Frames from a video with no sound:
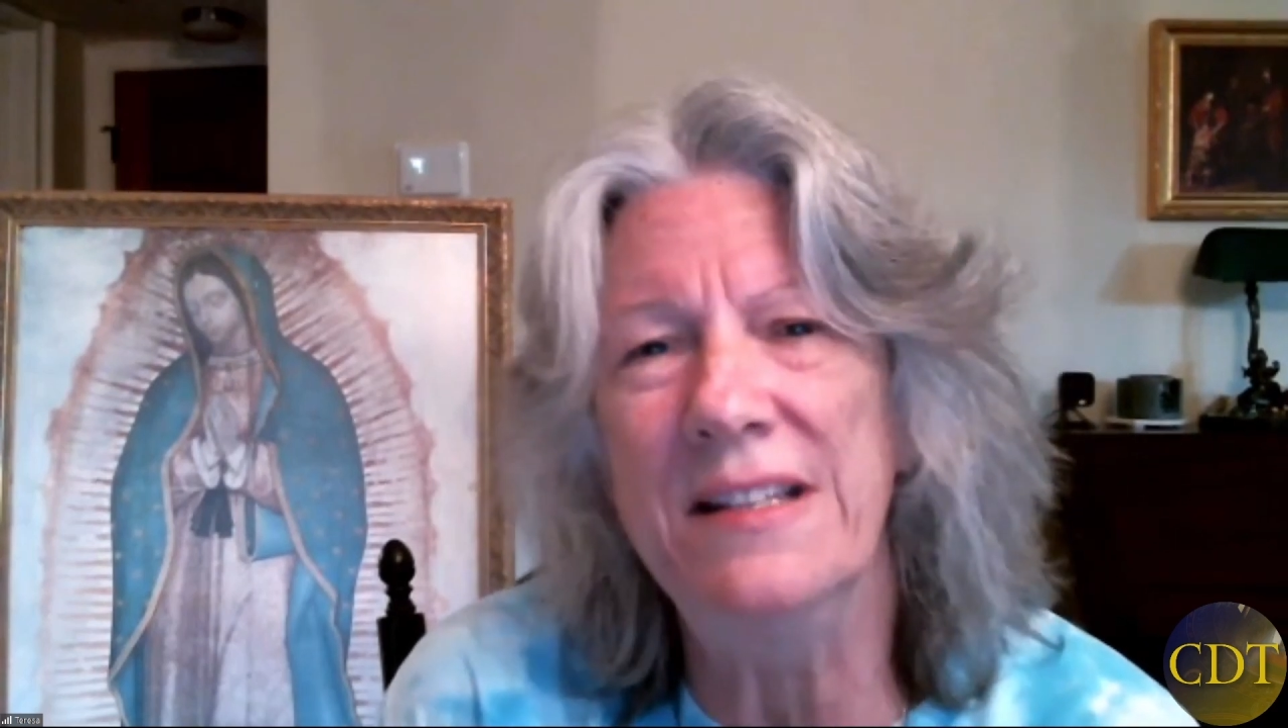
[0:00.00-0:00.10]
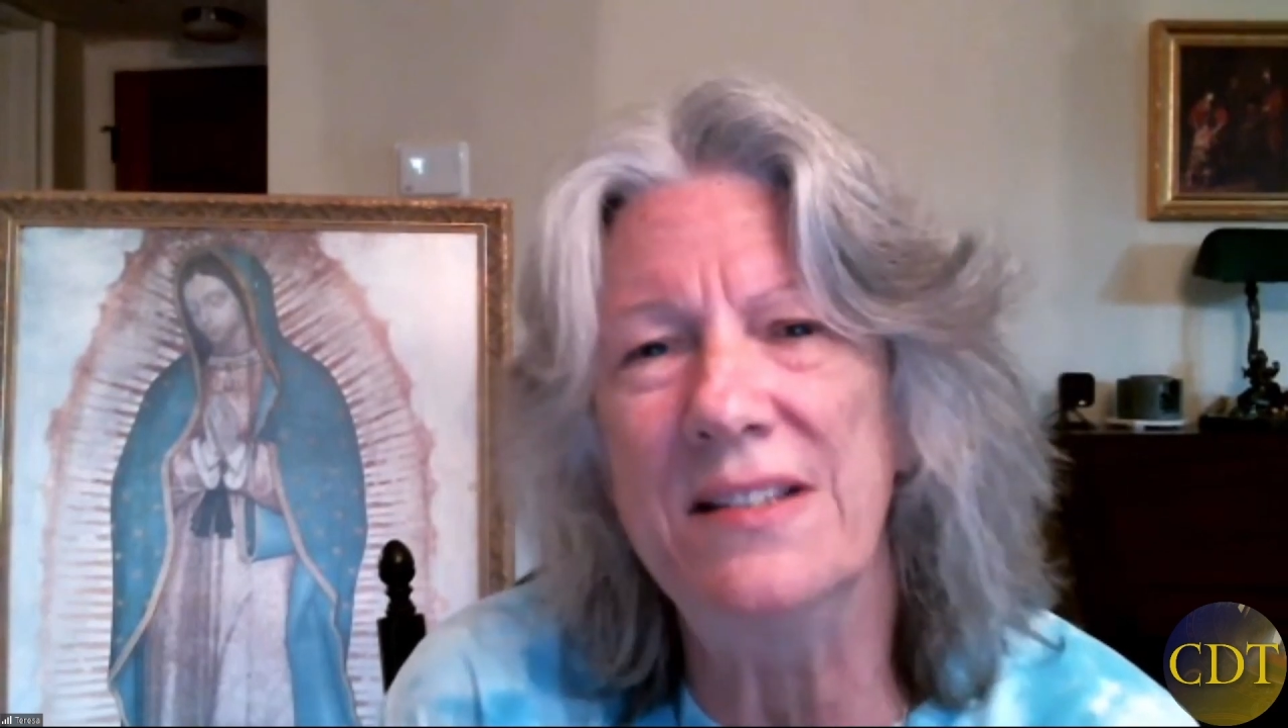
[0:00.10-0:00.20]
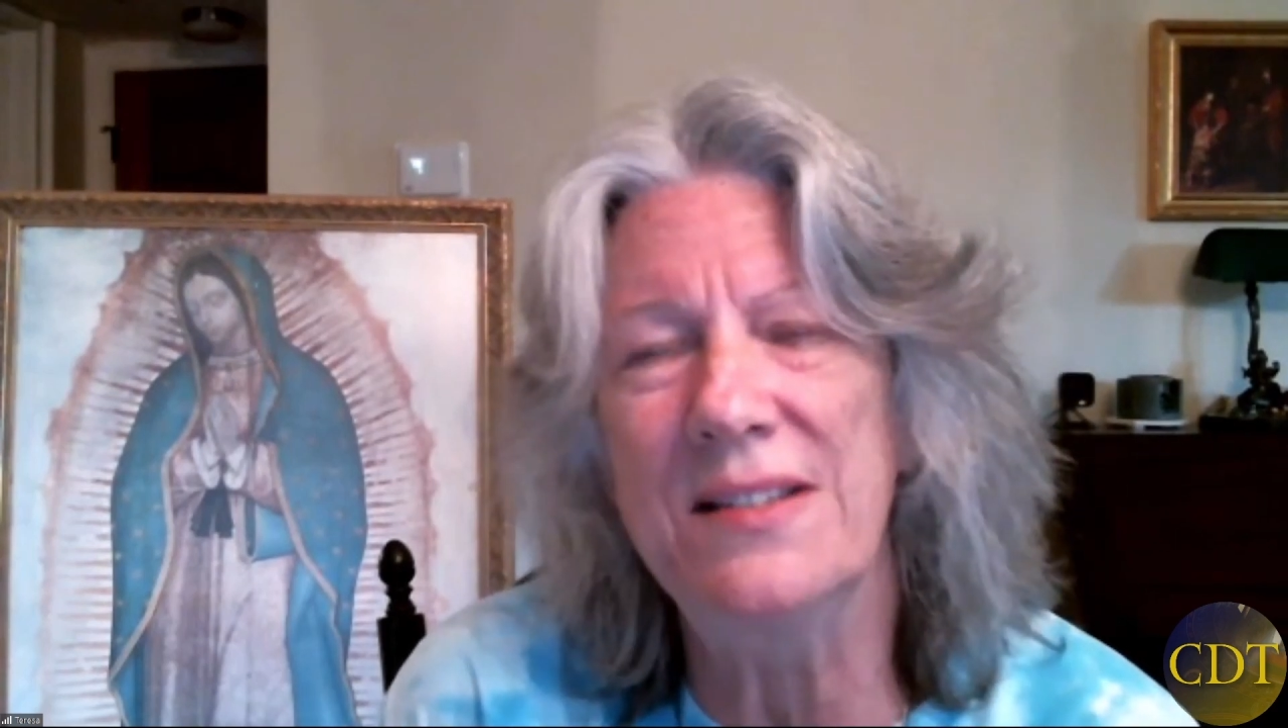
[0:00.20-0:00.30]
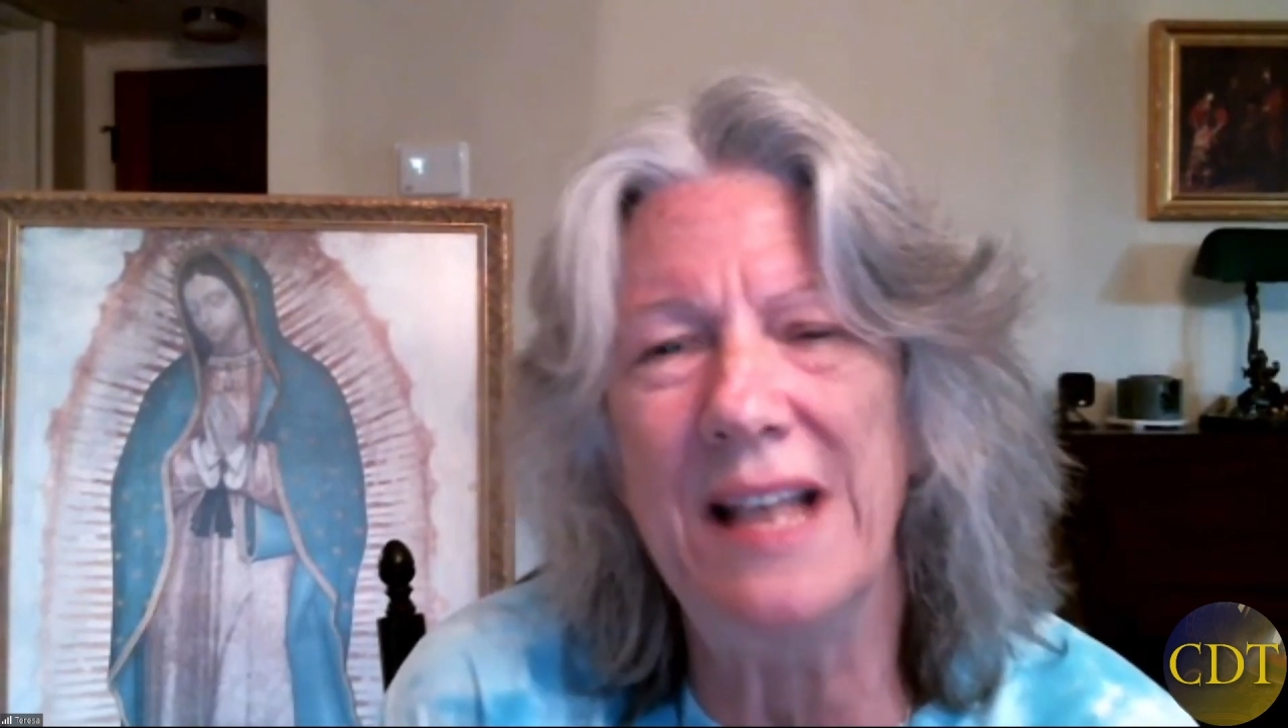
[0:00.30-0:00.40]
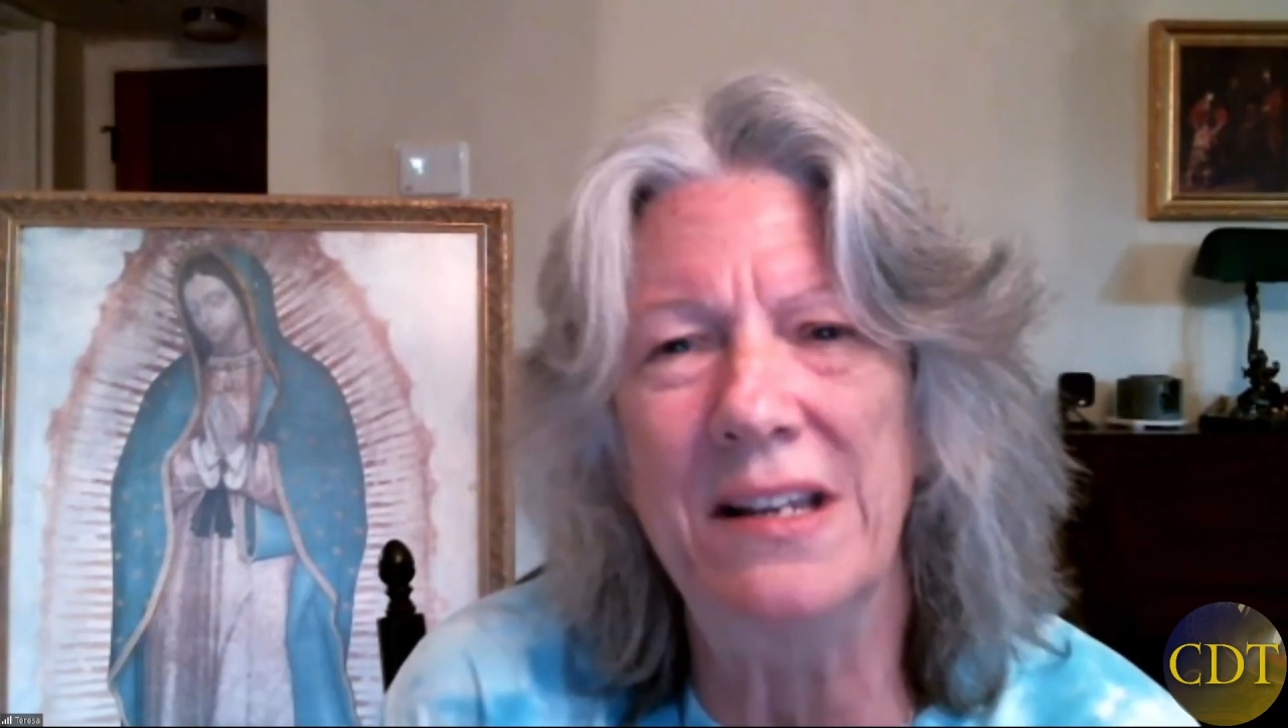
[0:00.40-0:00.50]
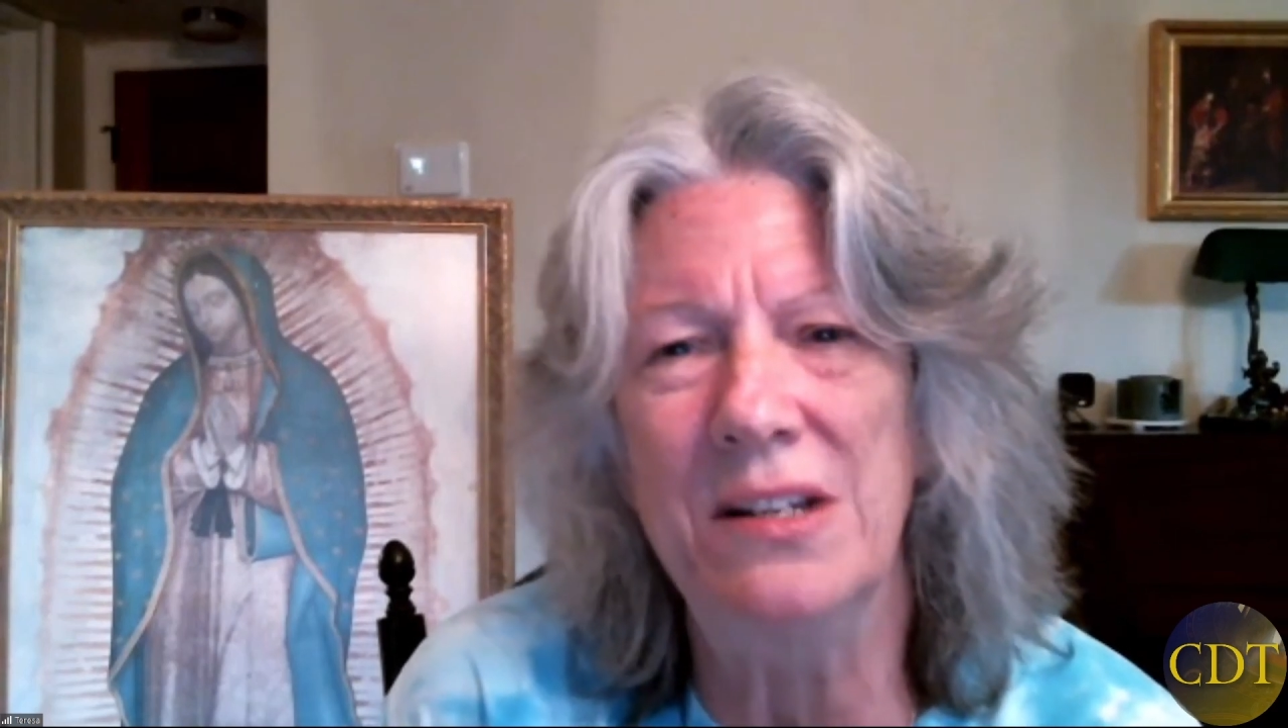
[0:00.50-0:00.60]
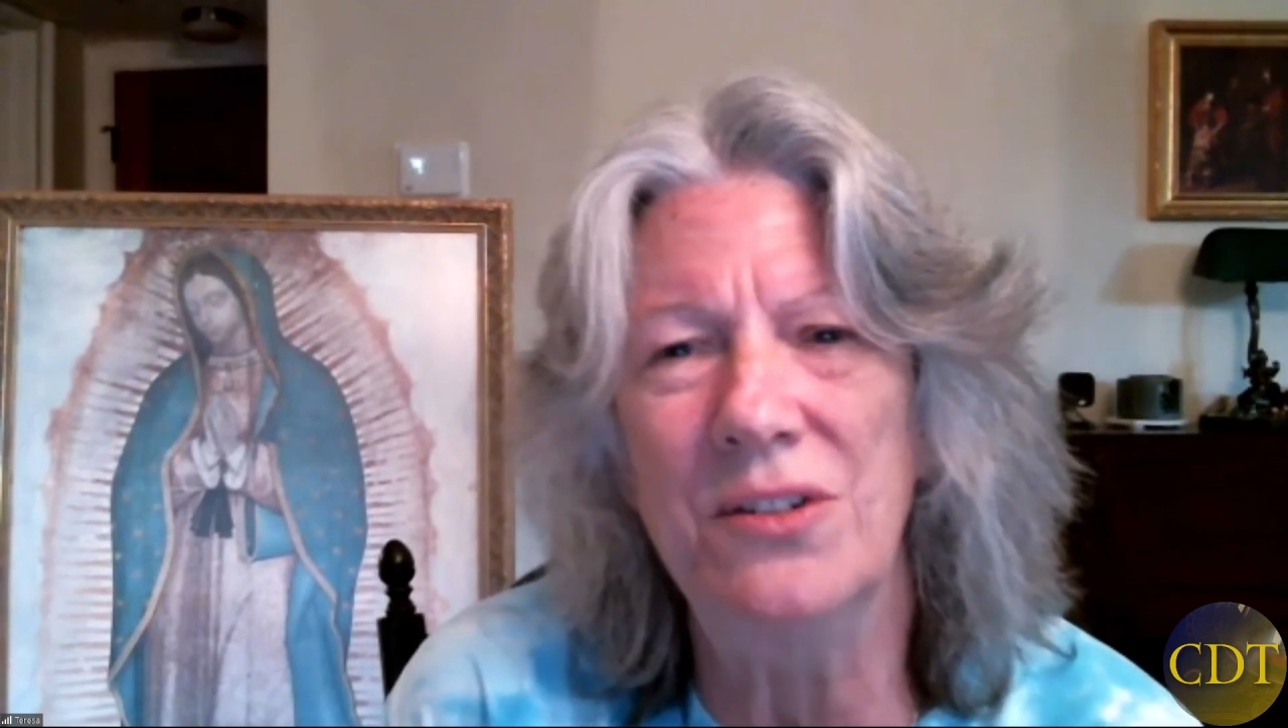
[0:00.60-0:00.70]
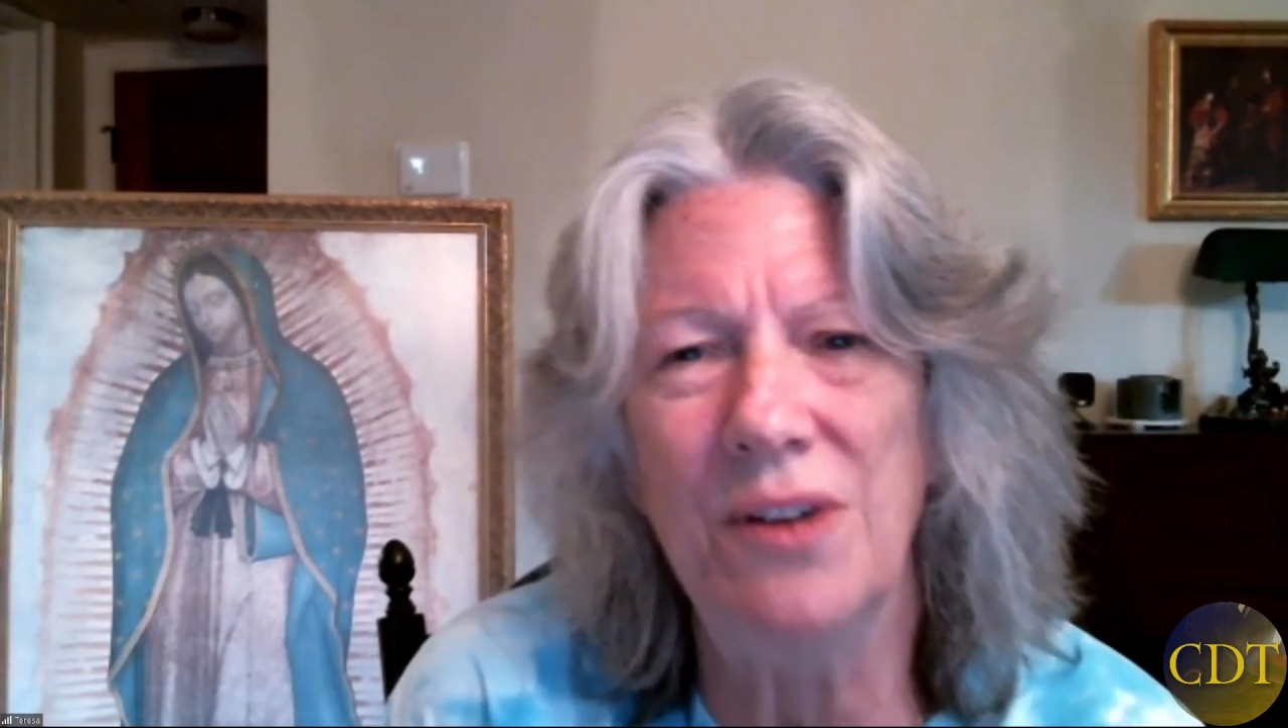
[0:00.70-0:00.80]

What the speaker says: this second